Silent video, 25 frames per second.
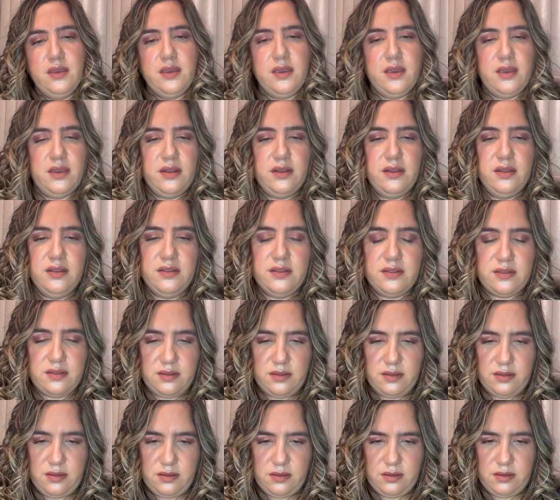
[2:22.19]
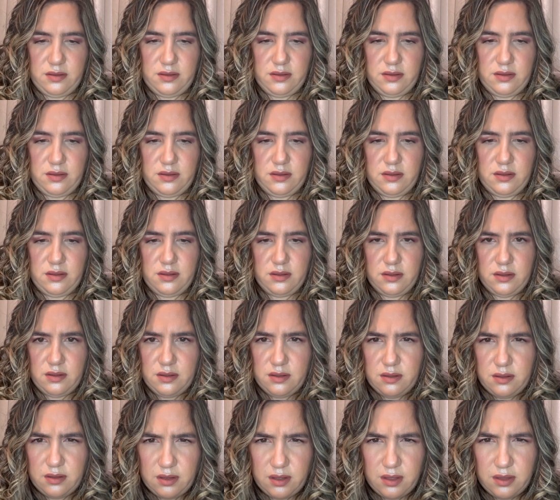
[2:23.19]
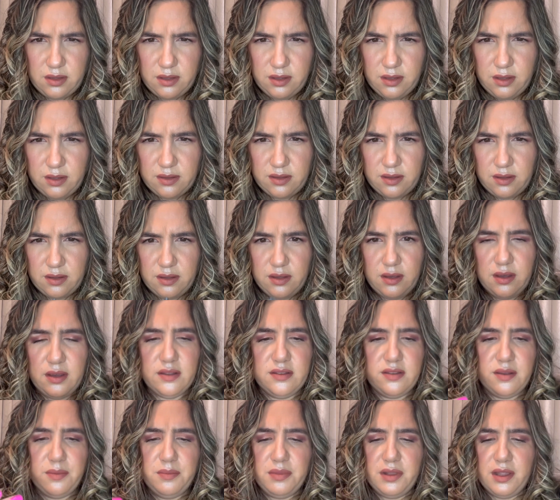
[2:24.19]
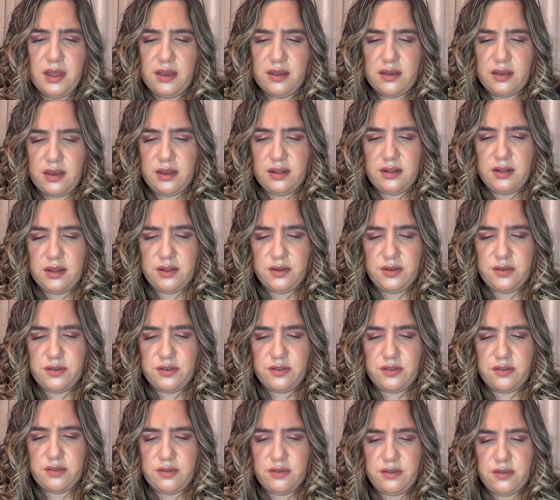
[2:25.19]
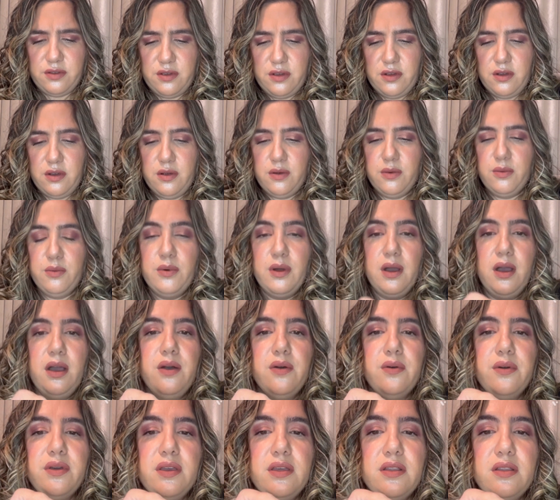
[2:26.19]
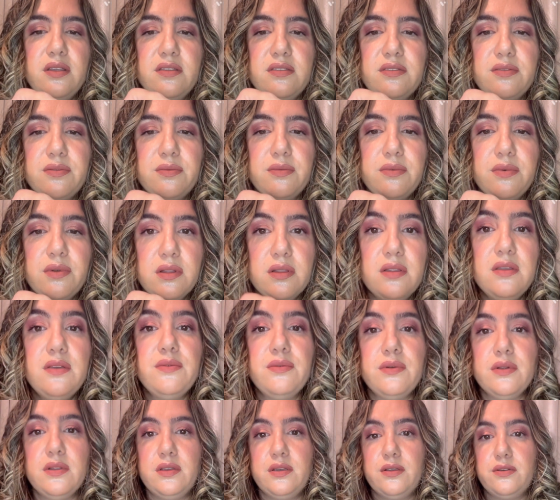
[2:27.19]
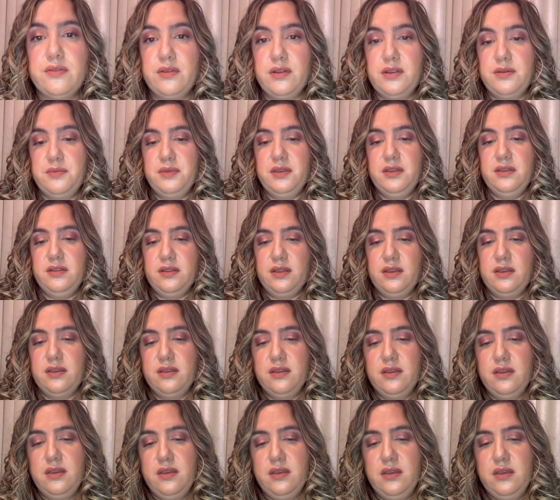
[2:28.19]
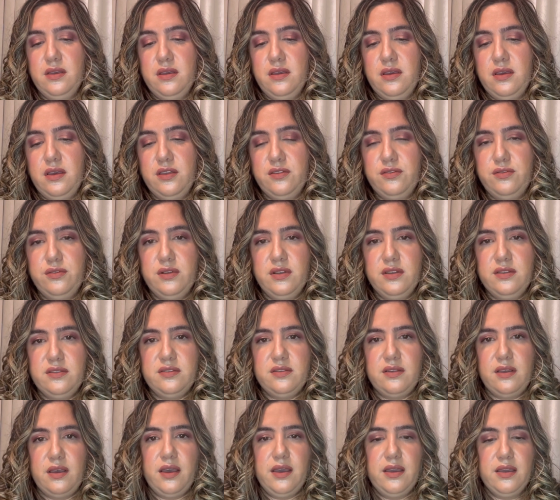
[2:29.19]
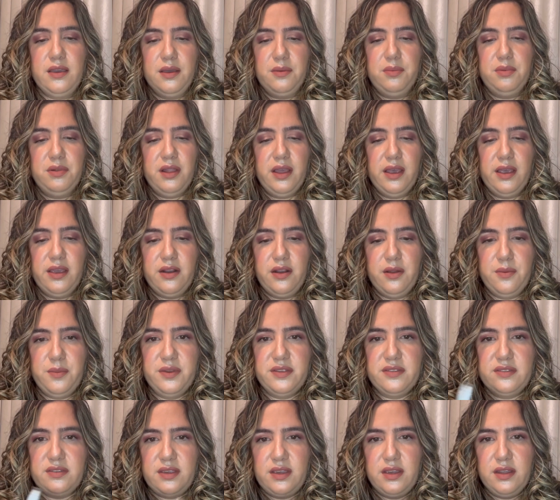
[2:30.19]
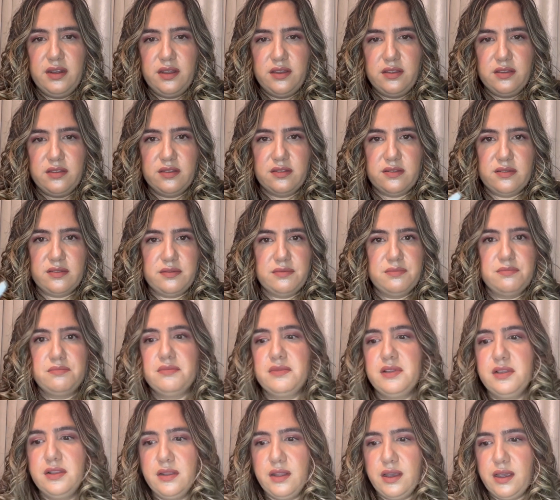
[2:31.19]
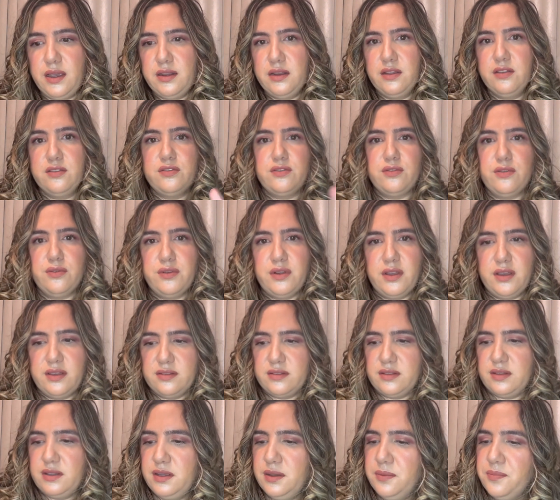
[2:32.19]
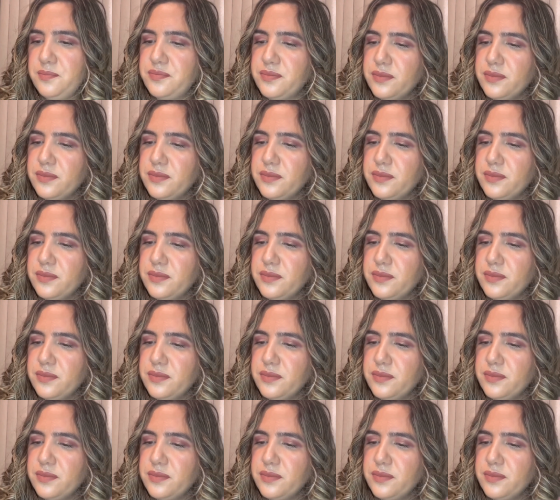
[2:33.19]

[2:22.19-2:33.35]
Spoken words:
And it's, I think it's a, yeah, it's a black eyeliner. So wow, it is really creamy. Like as soon as I apply it on my skin, it just glided so nicely.